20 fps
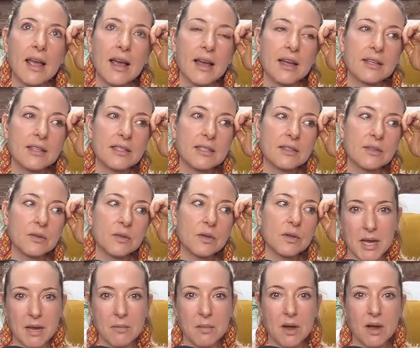And
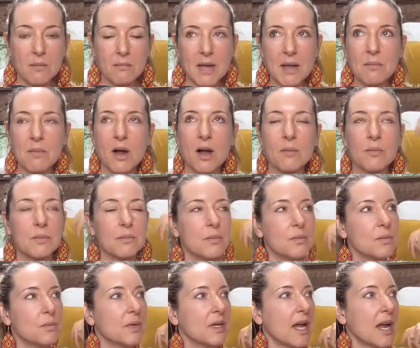my mom, my mom,
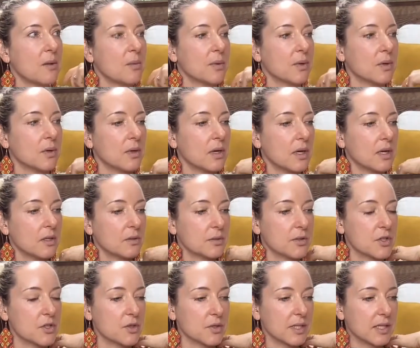when I were on a
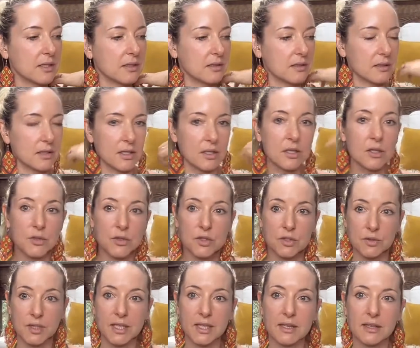retreat in
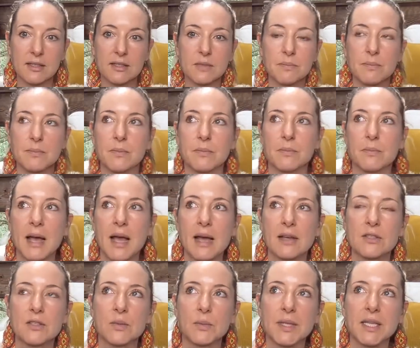Costa Rica this
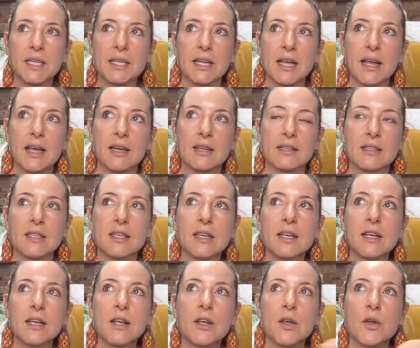past week, and
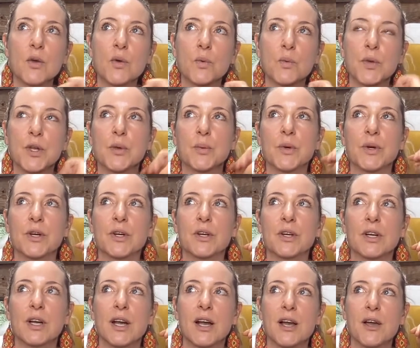we
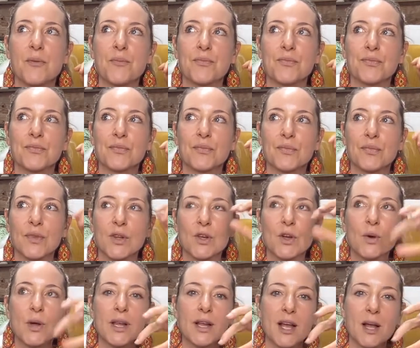were um,
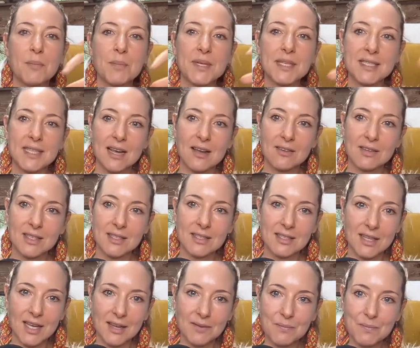going up and down
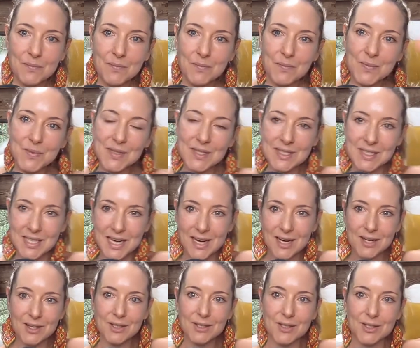these like
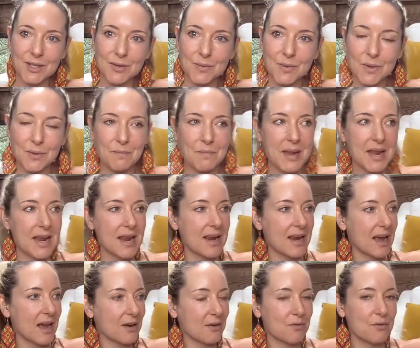stairs that were
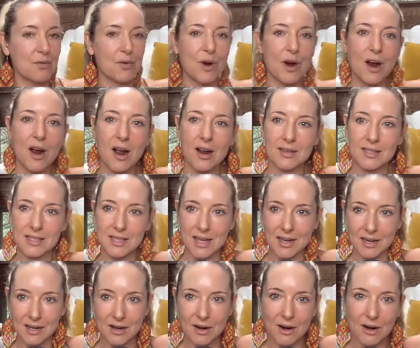made out of rocks
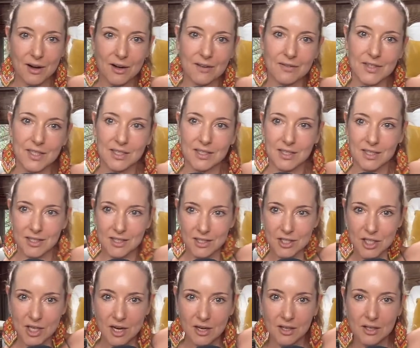kind of carved into the
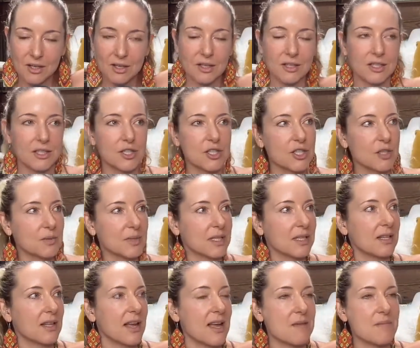jungle and she was
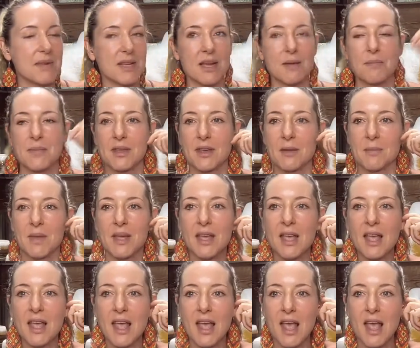climbing up them
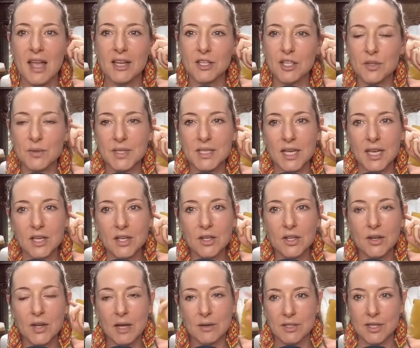and she was saying
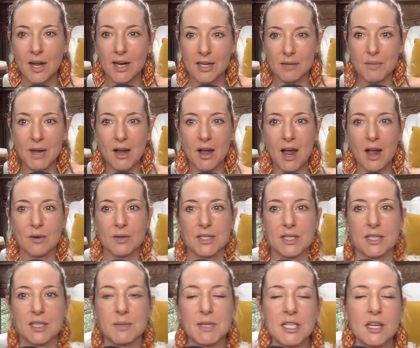you know i was talking about how i
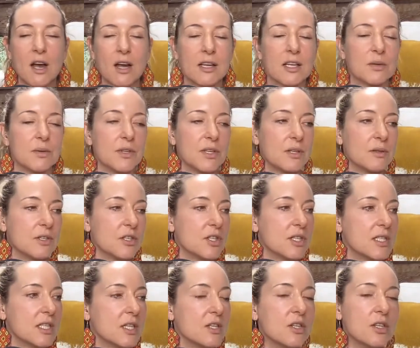was going to be talking with you and
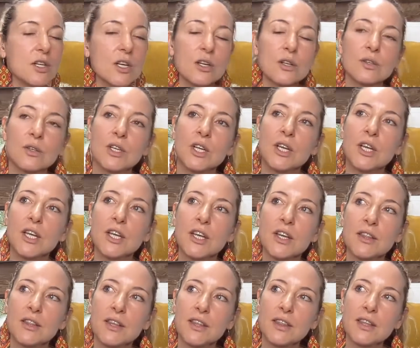she said you know
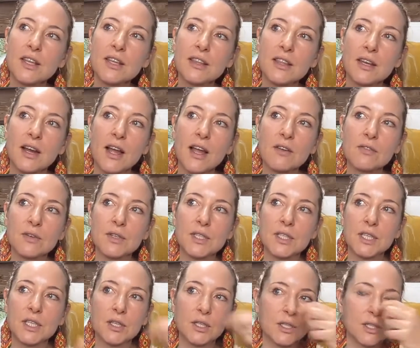the thing that I've
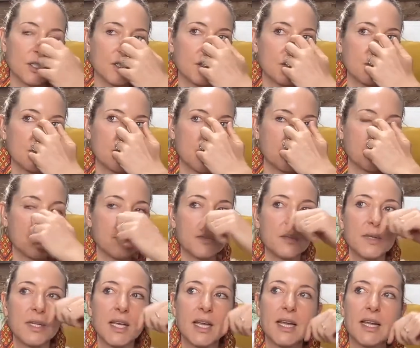really learned
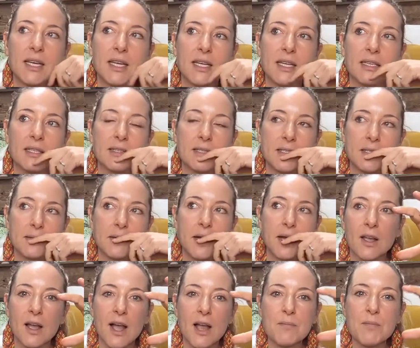from Katy is
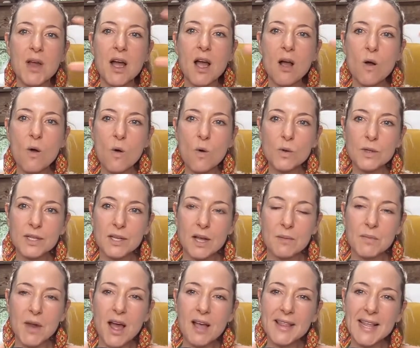I'm not holding,
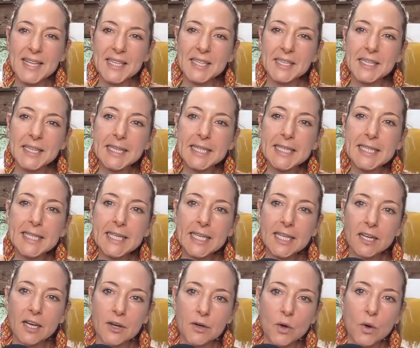I'm not like
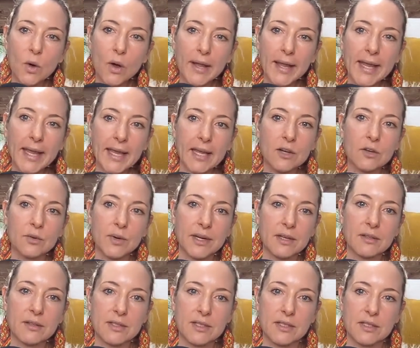leaning on
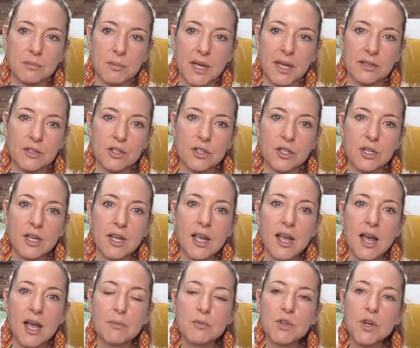handrails as much.
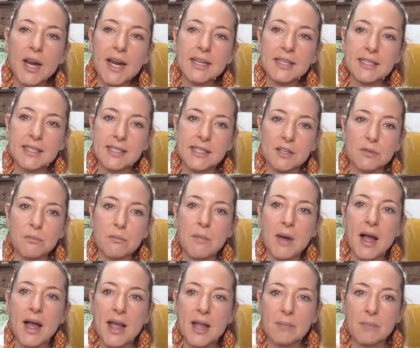I'm trying to see if
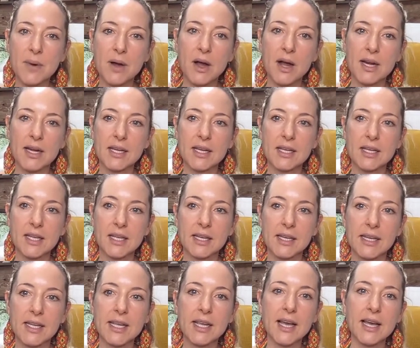my body
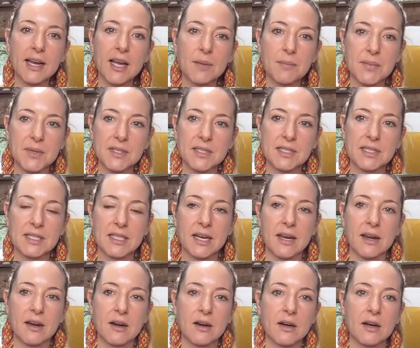can get up the
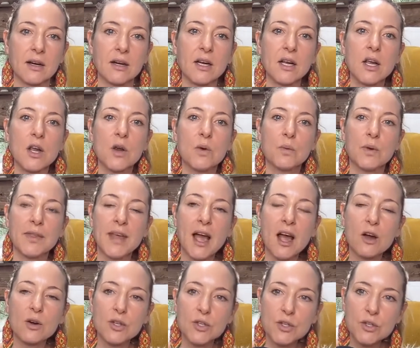stair
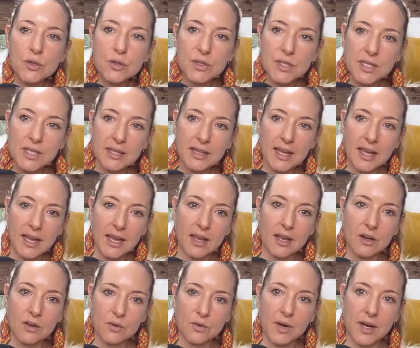without using the
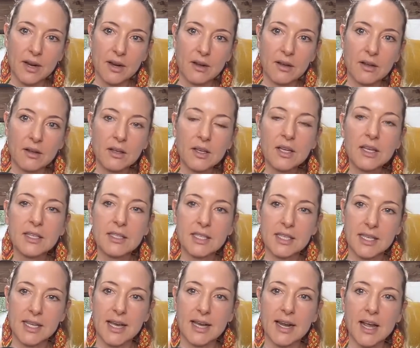handrail
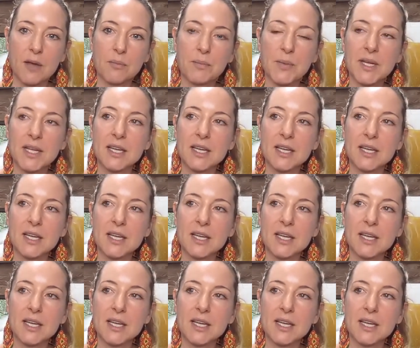to get up